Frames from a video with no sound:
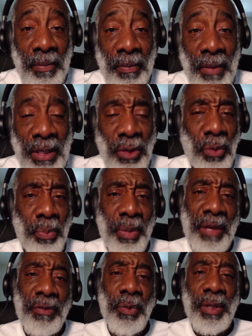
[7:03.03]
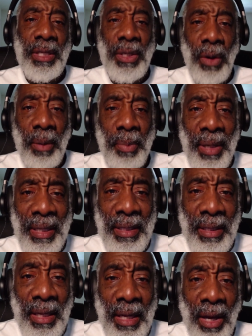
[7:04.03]
There's no beef with Starbucks
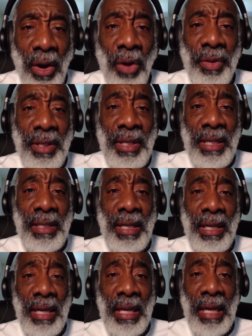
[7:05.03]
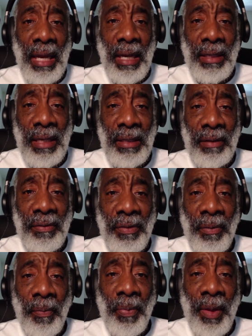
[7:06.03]
in the sense
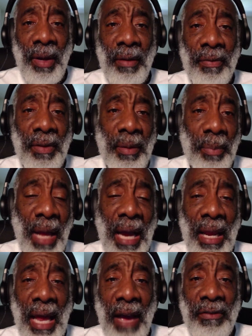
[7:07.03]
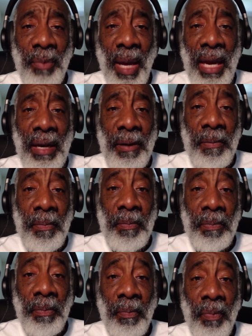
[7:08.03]
of Black Lives Matter.
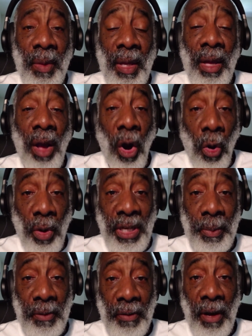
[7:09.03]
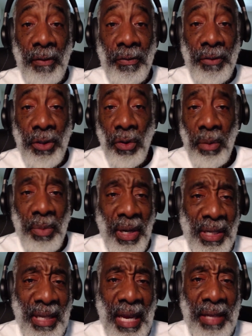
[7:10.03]
Ownership of
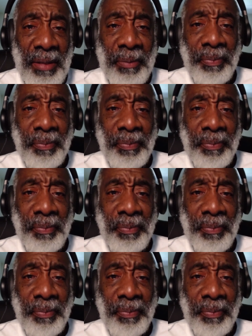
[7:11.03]
Starbucks, yes.